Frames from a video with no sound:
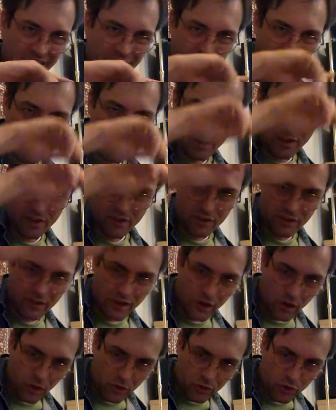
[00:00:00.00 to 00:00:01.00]
so that this
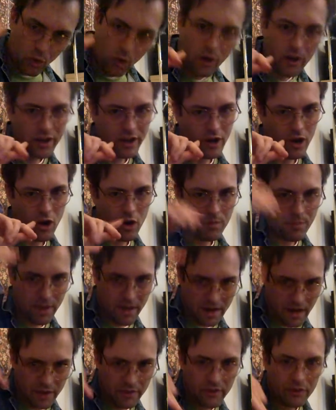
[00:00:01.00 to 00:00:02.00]
little door can
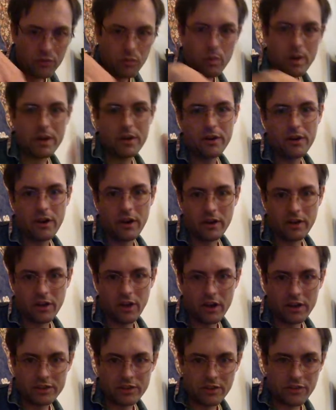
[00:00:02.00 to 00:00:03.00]
open and this weird
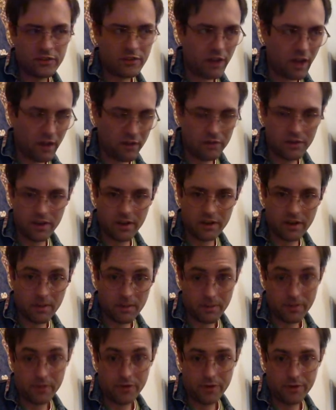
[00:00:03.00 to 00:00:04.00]
unconscious stuff can
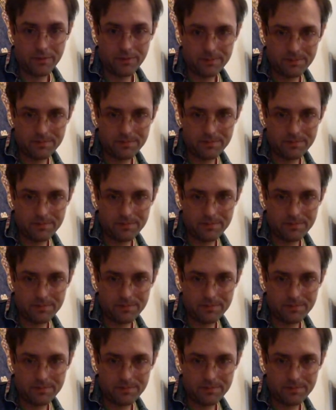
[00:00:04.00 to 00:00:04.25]
come through.